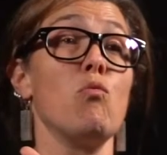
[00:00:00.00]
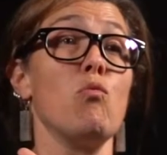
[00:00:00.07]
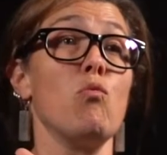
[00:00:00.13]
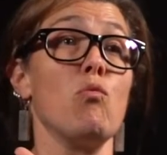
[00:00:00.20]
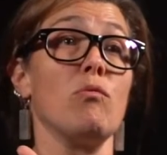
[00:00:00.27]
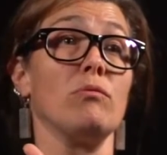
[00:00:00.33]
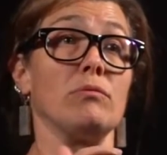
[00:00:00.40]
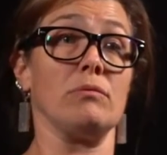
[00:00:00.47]

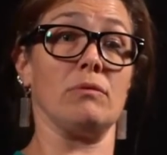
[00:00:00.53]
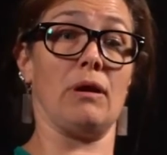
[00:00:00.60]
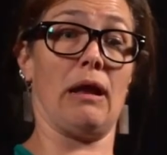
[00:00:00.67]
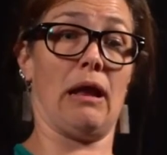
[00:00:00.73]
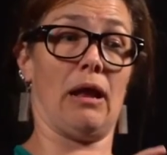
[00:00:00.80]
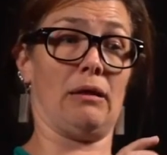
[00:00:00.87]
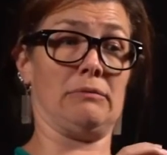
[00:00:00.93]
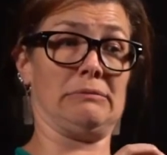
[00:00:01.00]
or if there's
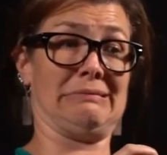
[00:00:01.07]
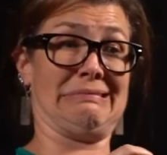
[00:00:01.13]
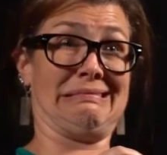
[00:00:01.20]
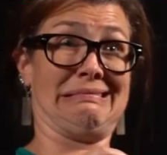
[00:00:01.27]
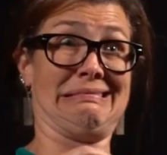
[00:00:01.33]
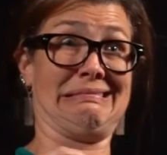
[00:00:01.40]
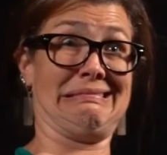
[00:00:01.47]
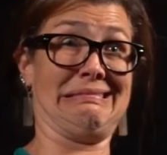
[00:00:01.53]
anything
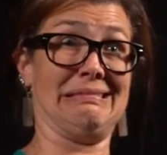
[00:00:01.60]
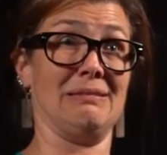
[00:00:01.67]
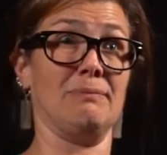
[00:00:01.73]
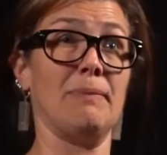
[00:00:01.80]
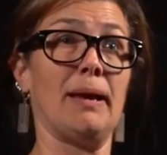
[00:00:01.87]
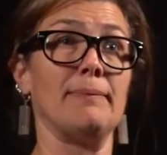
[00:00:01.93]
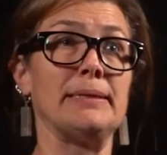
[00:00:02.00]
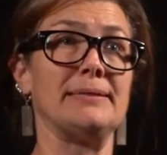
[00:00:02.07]
that's
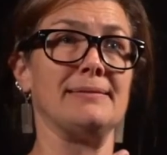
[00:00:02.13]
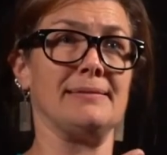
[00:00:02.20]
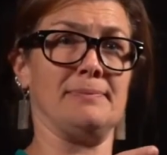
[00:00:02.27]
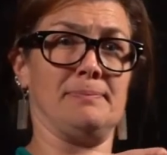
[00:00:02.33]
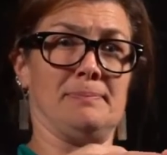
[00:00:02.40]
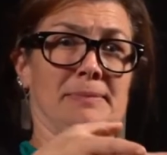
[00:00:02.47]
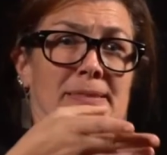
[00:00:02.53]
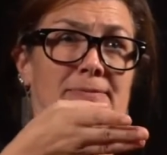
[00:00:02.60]
going to be
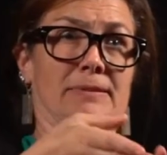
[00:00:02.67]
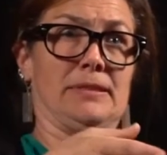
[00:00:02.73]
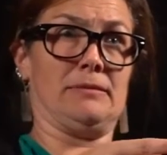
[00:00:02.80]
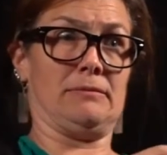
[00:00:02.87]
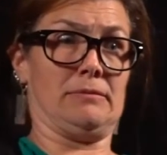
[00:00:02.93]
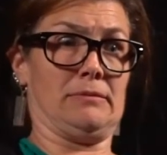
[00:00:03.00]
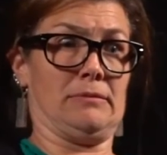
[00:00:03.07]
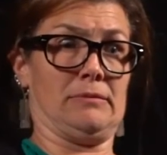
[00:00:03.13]
hard to
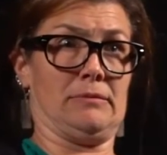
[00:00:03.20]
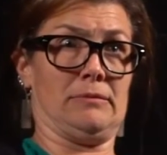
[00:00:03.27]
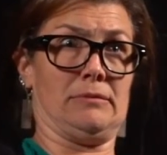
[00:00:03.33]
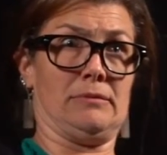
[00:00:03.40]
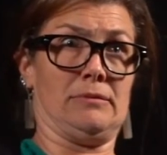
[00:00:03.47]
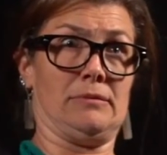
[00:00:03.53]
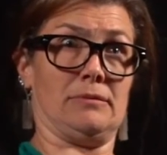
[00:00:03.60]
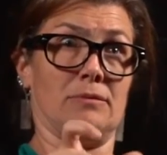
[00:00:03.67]
fingerspell, a
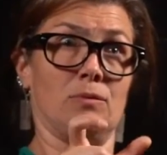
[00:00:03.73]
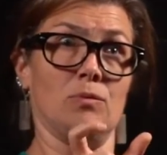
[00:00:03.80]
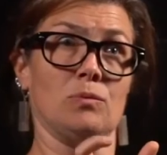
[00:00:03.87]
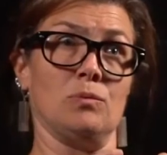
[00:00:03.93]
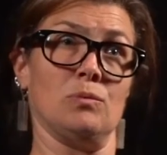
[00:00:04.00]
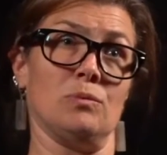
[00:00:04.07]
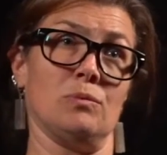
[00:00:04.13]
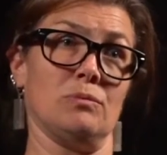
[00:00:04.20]
particular
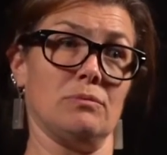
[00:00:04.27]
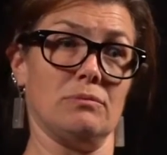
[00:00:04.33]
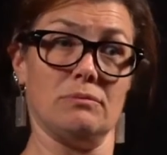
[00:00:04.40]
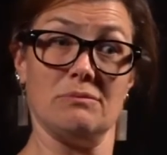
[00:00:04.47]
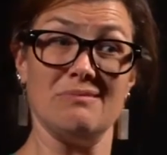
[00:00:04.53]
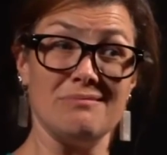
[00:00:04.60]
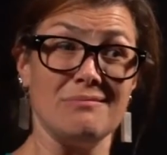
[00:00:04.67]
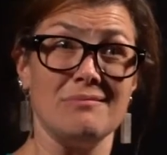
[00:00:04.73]

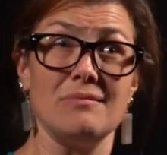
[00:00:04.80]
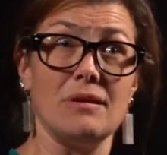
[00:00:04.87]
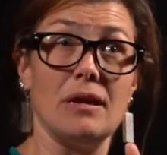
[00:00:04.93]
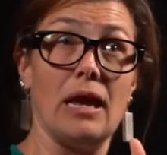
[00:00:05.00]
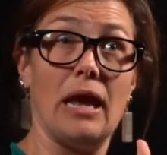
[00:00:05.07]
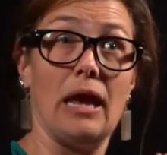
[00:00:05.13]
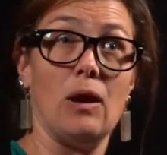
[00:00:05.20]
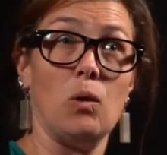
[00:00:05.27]
terminology, the
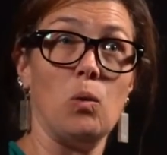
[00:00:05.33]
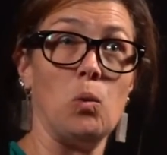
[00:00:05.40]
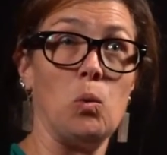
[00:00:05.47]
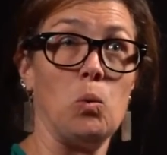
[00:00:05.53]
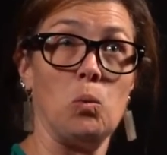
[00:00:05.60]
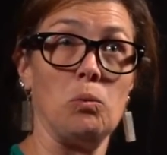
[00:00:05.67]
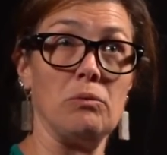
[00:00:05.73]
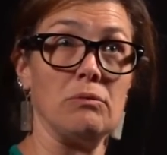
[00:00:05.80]
spelling
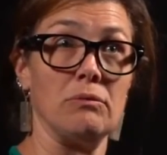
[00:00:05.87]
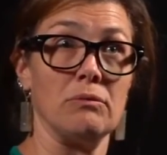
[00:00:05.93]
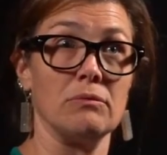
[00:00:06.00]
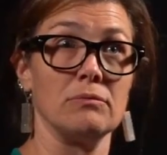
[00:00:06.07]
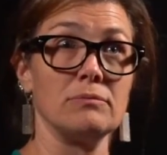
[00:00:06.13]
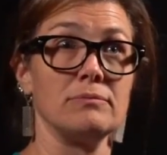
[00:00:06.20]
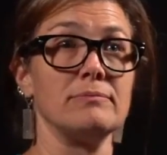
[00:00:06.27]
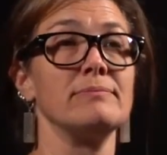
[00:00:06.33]
of it,
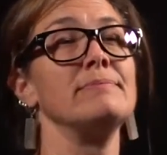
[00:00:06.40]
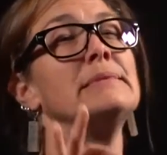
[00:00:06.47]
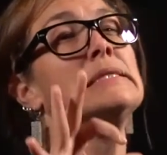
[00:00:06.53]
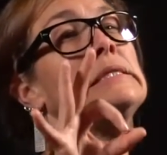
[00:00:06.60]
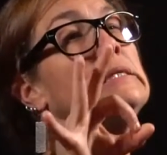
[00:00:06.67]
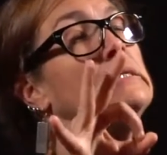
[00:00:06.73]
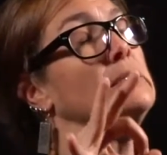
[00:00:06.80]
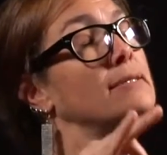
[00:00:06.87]

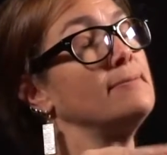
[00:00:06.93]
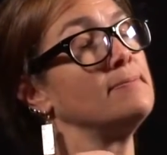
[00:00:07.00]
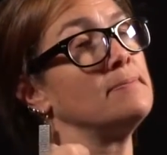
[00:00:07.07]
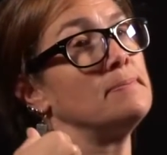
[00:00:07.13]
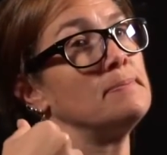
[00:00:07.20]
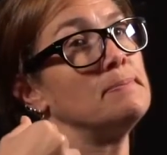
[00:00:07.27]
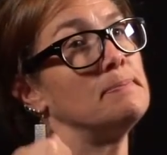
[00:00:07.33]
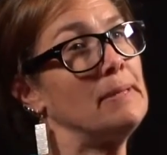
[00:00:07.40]

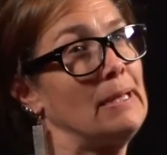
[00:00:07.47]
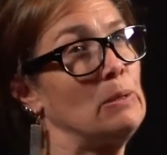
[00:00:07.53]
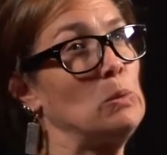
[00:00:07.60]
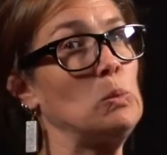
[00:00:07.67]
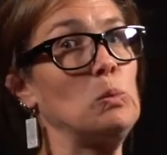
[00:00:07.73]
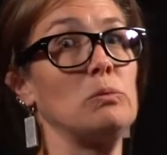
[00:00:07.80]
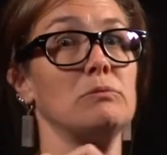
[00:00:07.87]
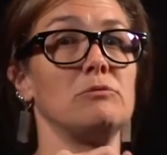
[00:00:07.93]
especially in medical
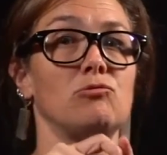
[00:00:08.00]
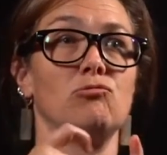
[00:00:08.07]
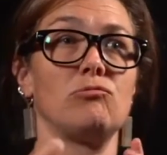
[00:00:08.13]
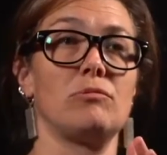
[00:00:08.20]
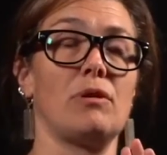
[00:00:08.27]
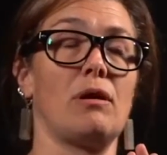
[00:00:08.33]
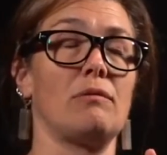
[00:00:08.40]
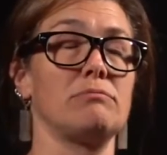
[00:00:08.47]

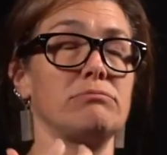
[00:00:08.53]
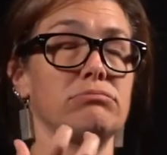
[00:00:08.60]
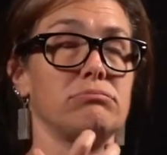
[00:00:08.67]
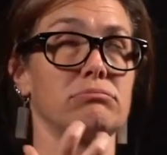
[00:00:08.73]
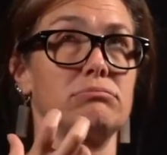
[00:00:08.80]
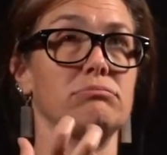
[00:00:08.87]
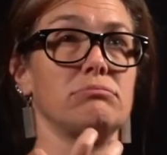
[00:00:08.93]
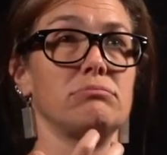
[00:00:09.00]
situations with the
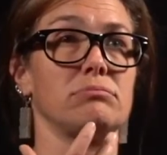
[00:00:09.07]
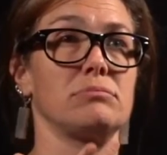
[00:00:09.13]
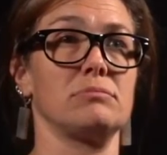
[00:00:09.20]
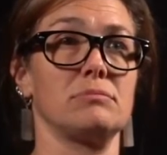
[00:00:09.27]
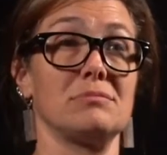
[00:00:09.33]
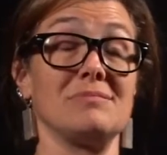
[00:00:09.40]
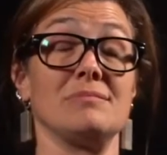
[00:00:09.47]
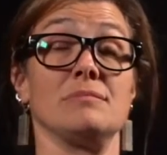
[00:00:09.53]

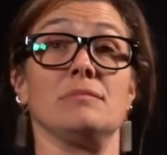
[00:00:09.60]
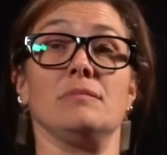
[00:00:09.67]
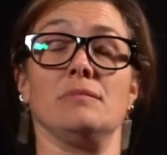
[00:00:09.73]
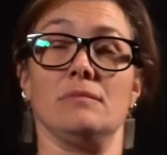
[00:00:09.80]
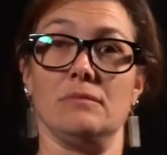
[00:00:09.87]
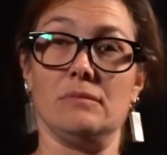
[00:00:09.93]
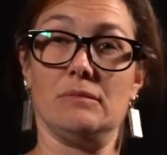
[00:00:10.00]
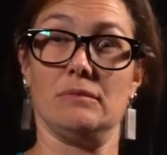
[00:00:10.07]
doctor.
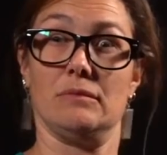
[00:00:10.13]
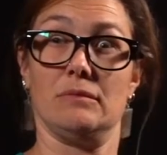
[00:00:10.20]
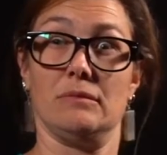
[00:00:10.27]
If there can be a